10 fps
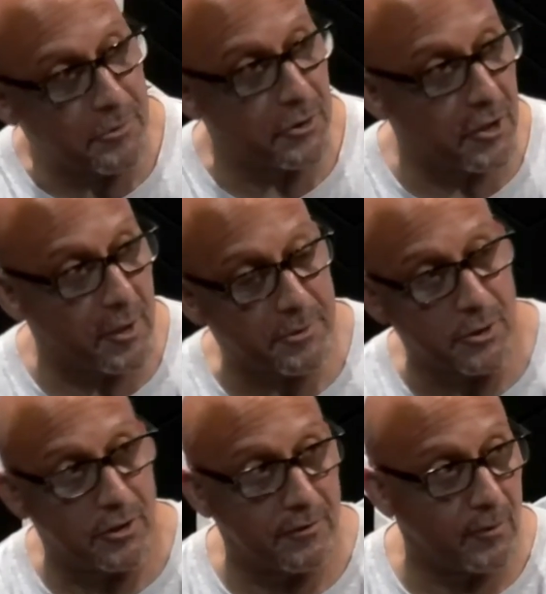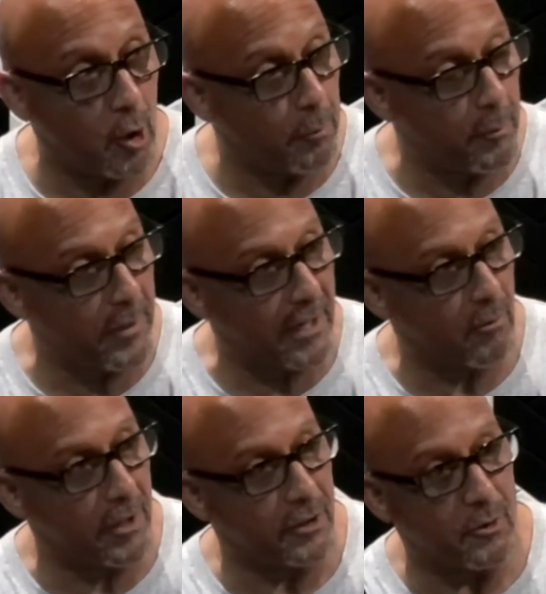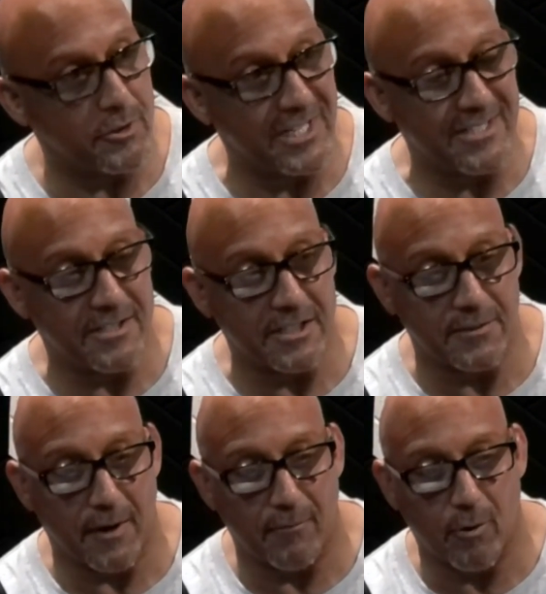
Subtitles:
to another episode of OpenMatChronicles 1865.